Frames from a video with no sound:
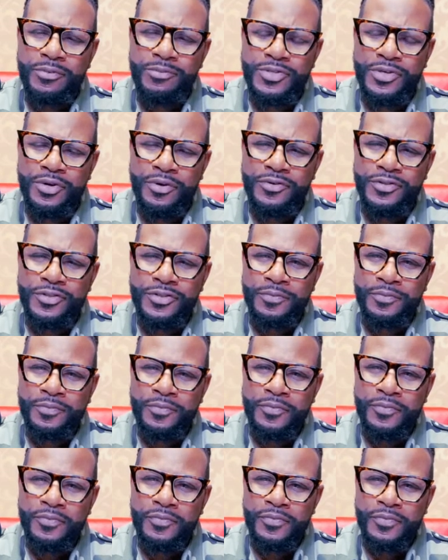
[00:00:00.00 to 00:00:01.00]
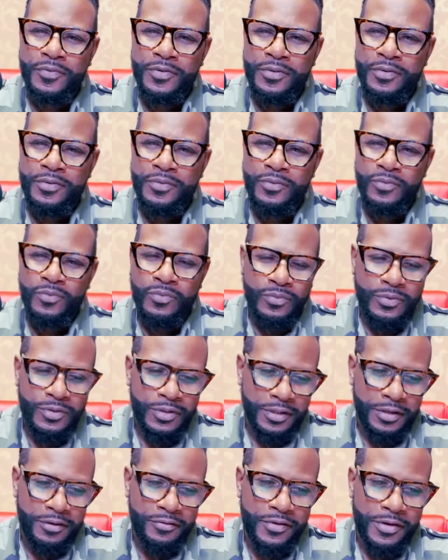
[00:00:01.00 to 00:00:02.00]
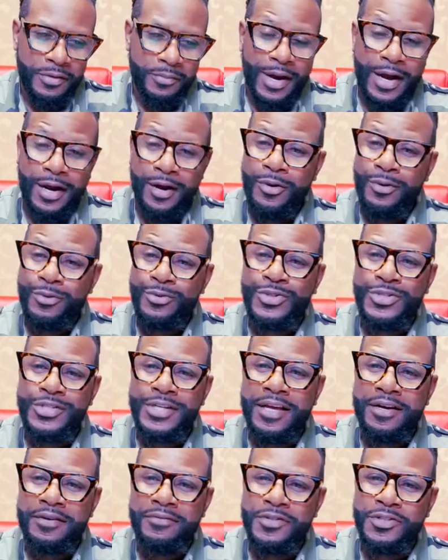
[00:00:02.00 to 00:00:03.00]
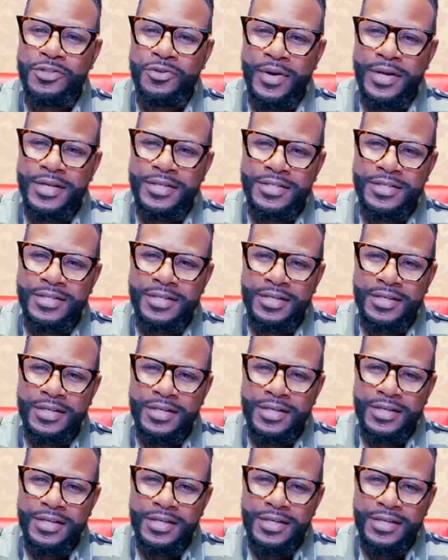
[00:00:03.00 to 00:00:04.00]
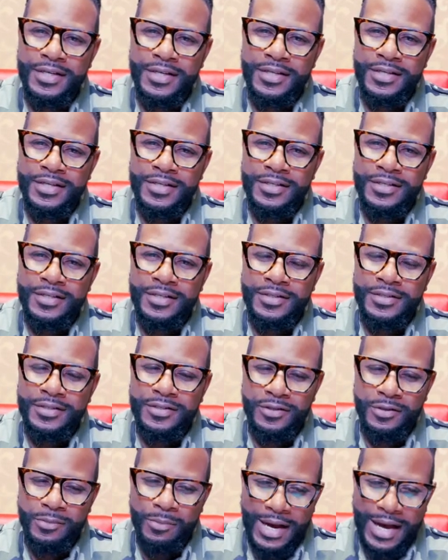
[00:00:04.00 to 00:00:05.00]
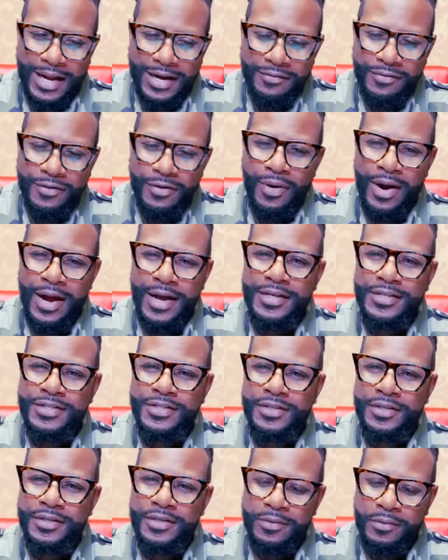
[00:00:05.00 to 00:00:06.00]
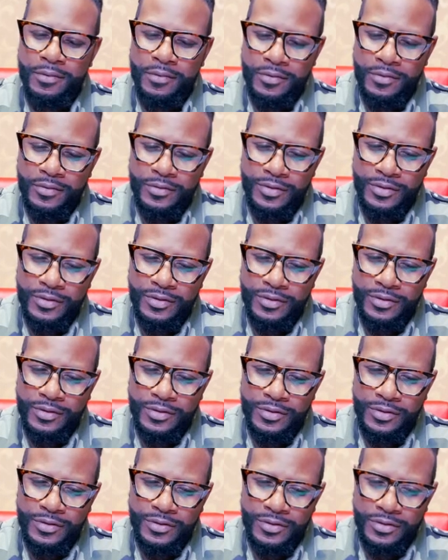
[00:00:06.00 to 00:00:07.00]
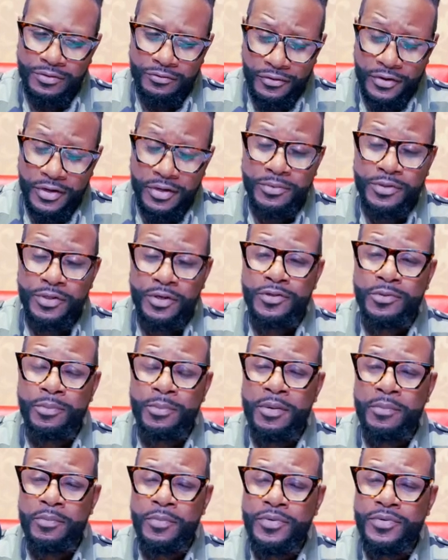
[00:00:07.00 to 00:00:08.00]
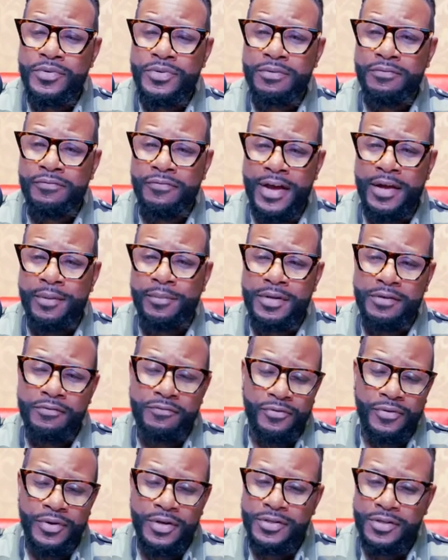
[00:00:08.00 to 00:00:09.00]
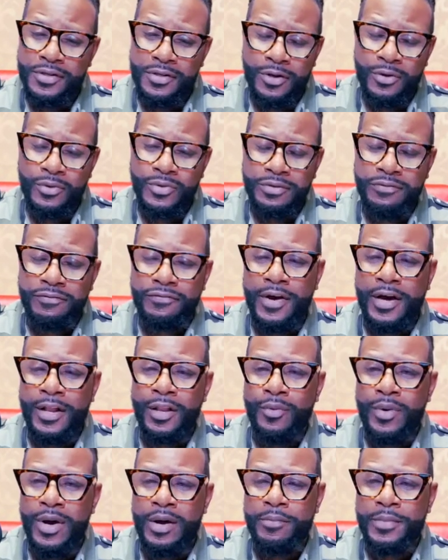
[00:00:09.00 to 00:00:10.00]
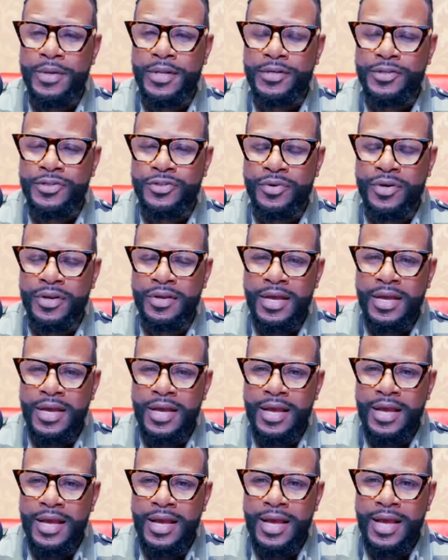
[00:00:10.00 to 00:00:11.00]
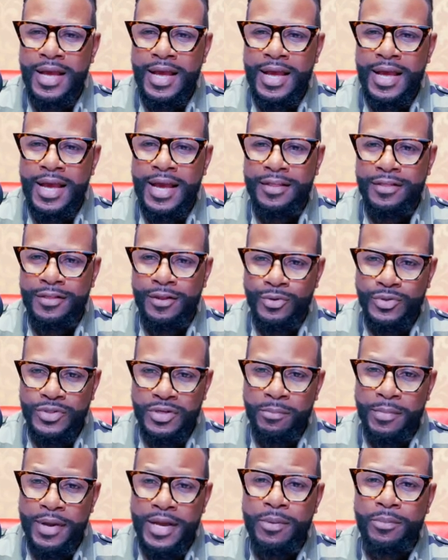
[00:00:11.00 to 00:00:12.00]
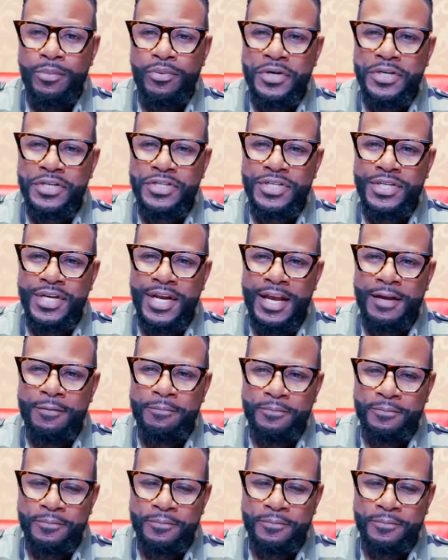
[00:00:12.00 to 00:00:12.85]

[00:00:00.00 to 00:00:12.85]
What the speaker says: Church, delivering my own state of address to the body of Christ, to Freedom Church members, family and friends, and those that follow our ministry, and those that may appreciate